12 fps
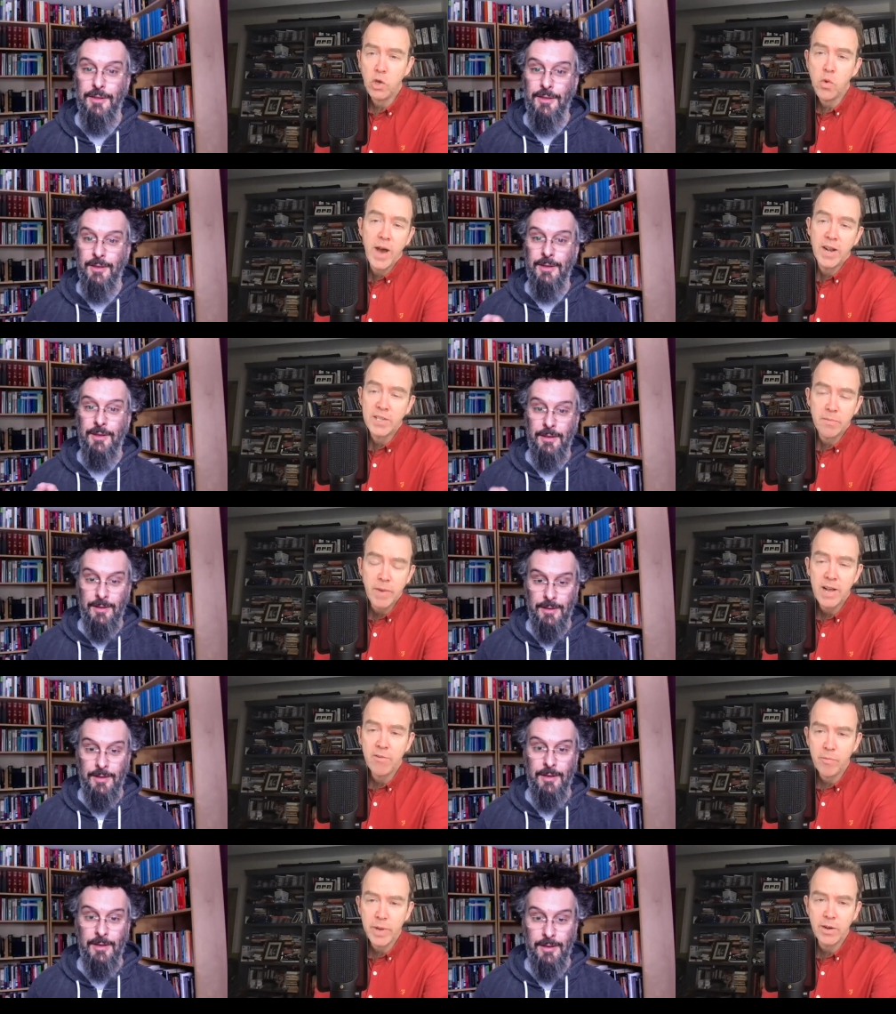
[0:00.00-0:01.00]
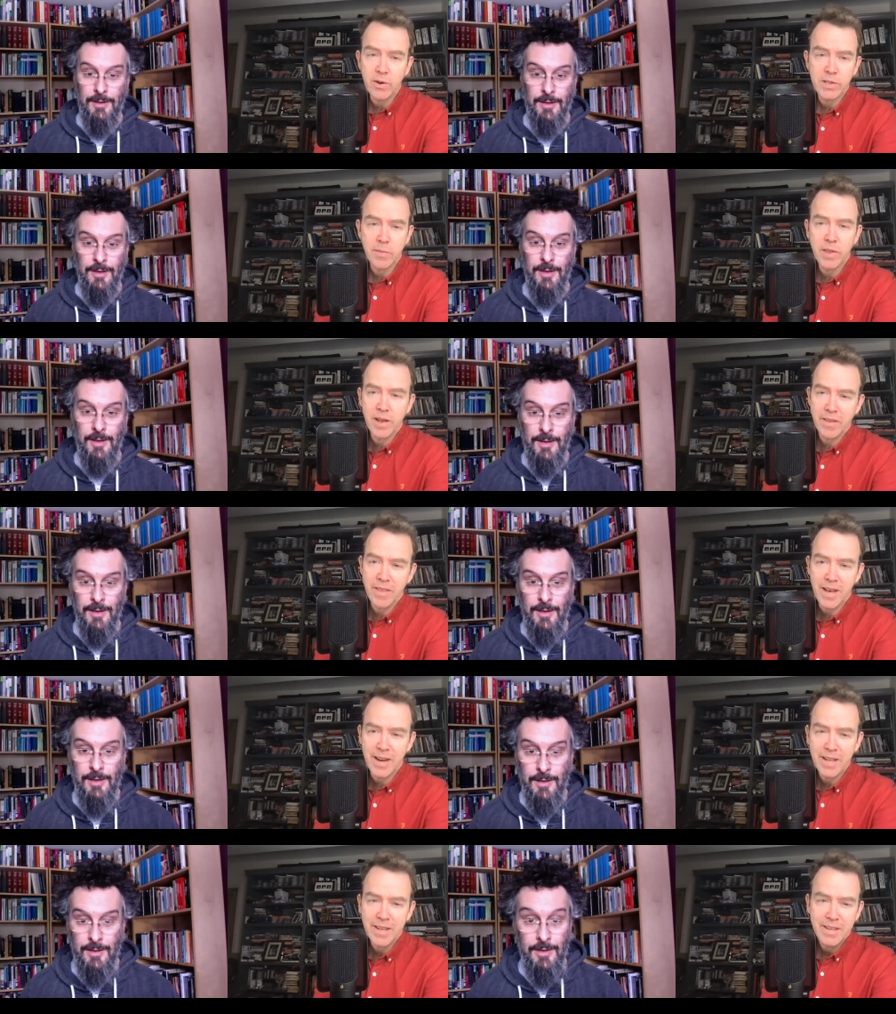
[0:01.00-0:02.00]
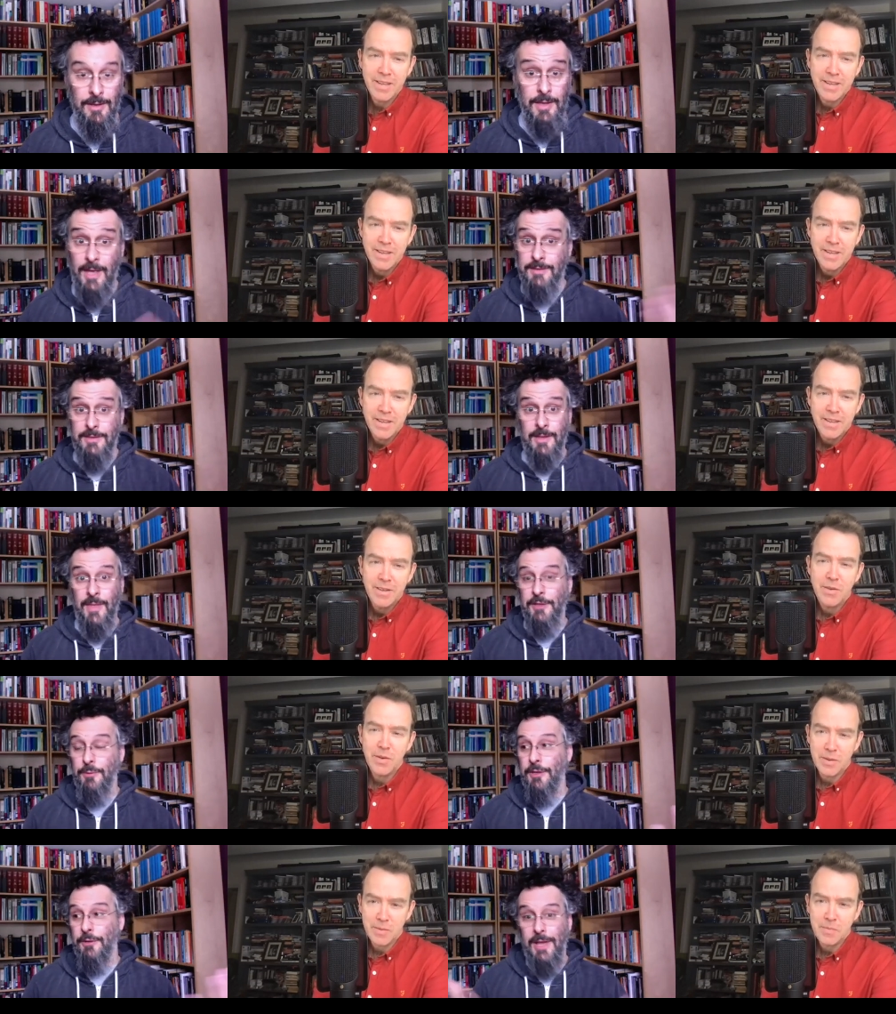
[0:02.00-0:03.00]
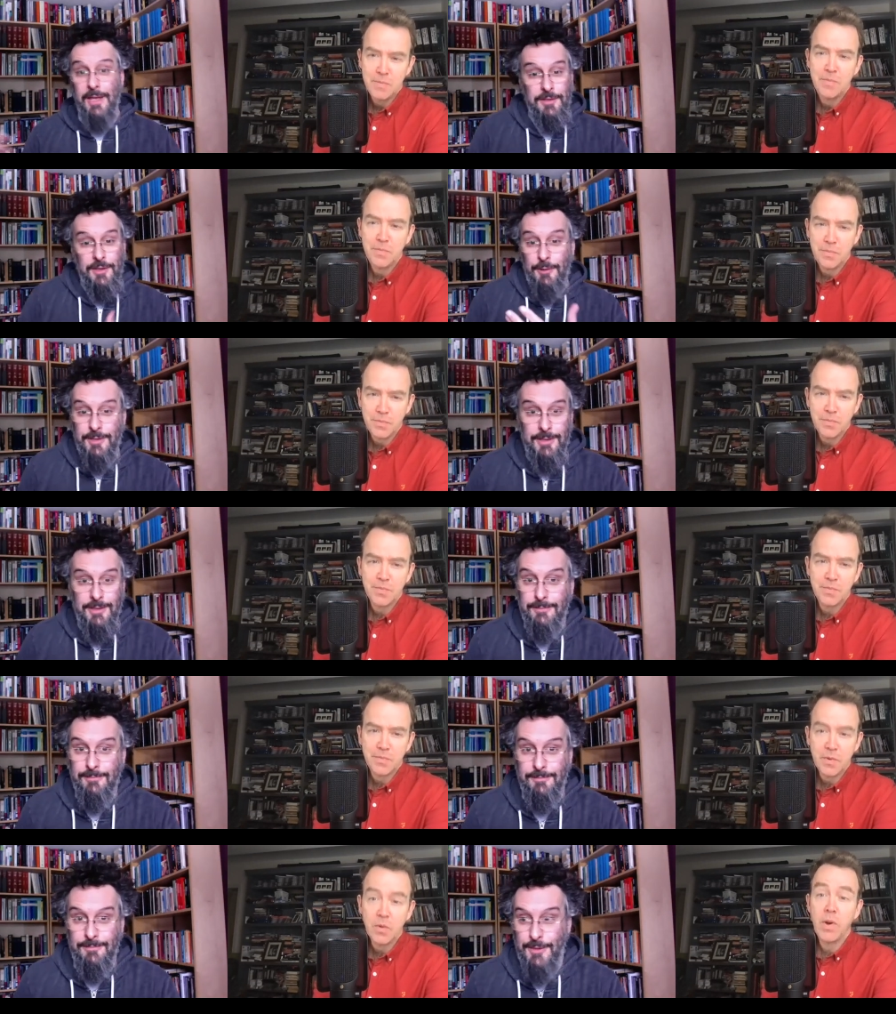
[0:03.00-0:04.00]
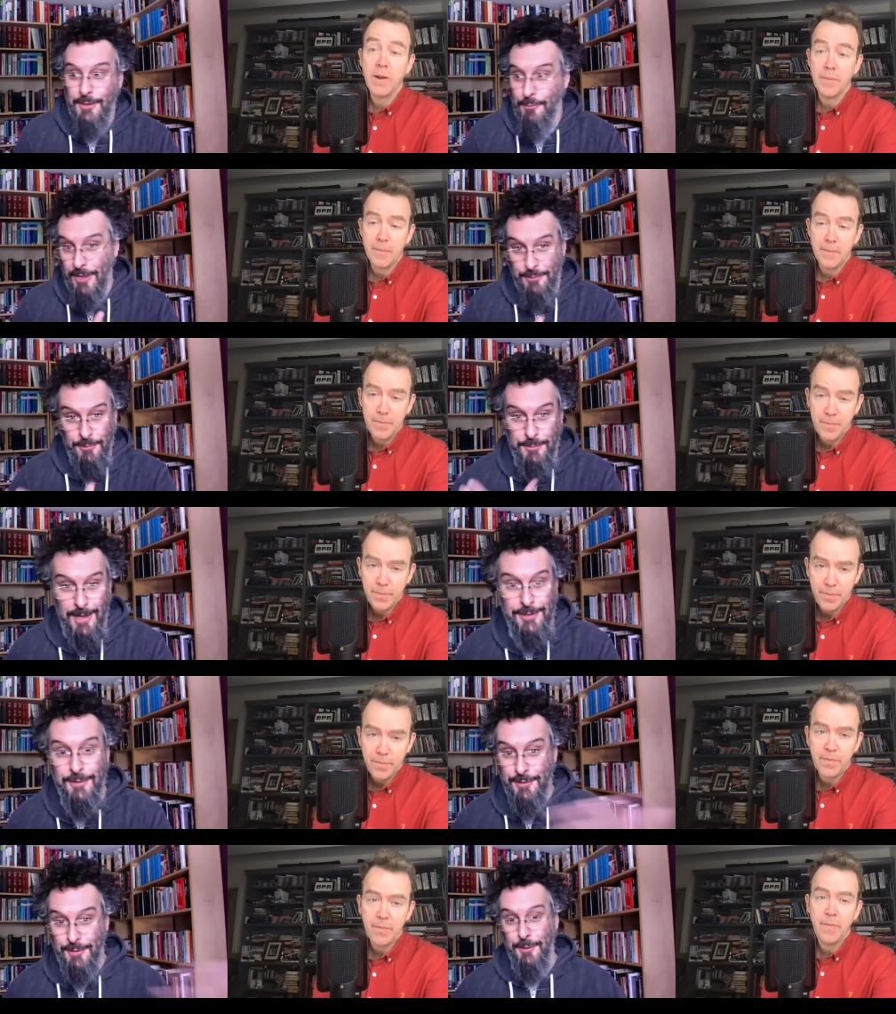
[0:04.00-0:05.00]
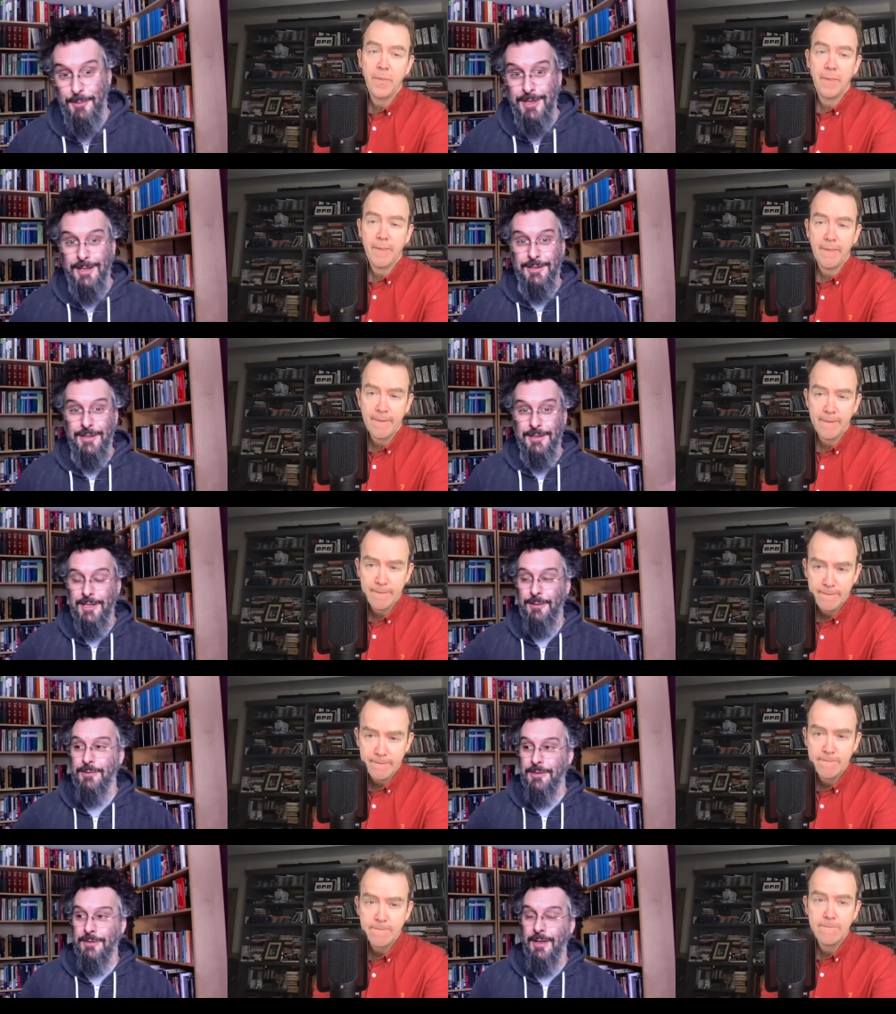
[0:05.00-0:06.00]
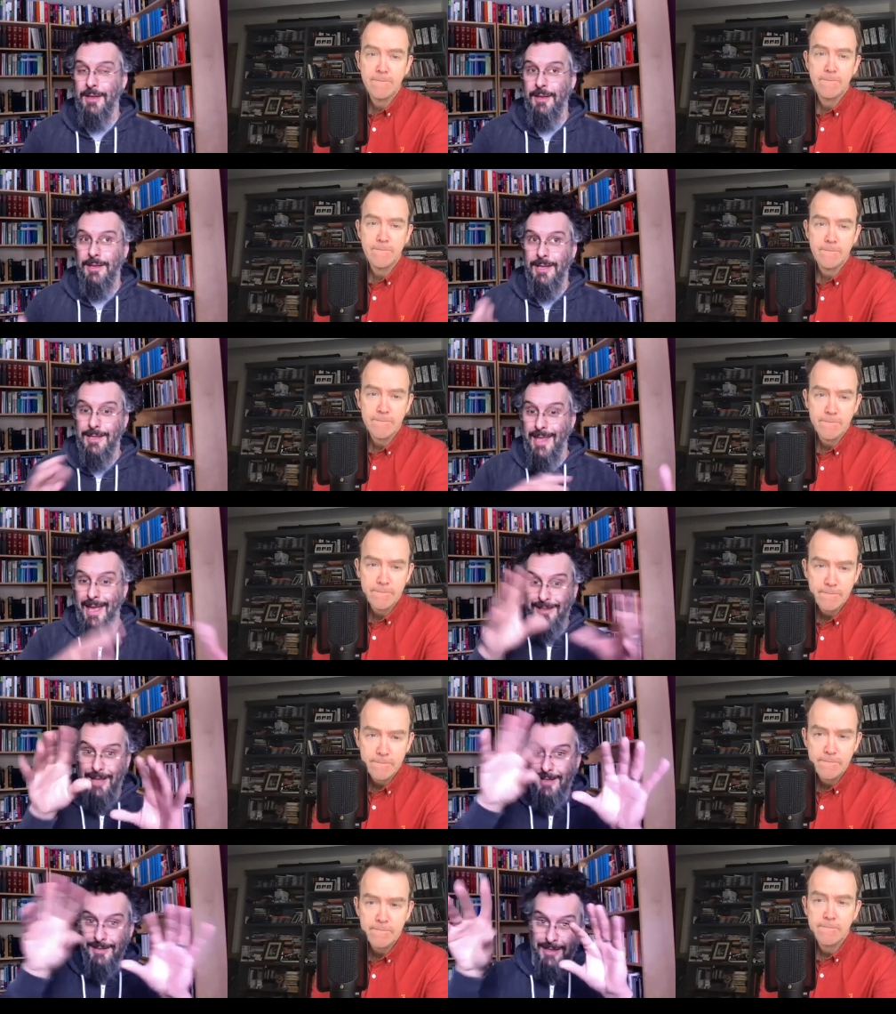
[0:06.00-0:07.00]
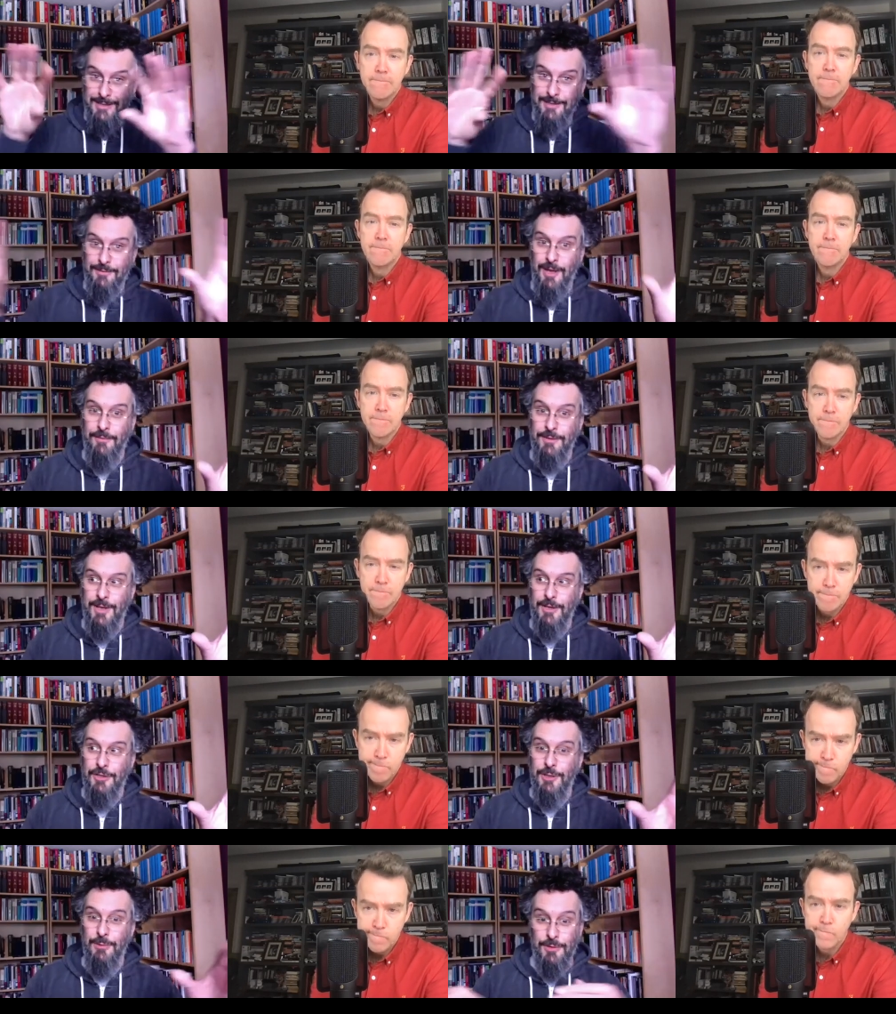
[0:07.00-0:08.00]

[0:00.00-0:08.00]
Speaker 1: UN as it might have been, or something like that.
Speaker 2: Yes, and that's why UNESCO did the retrospectives on Comenius because he was in that context of conversation. He was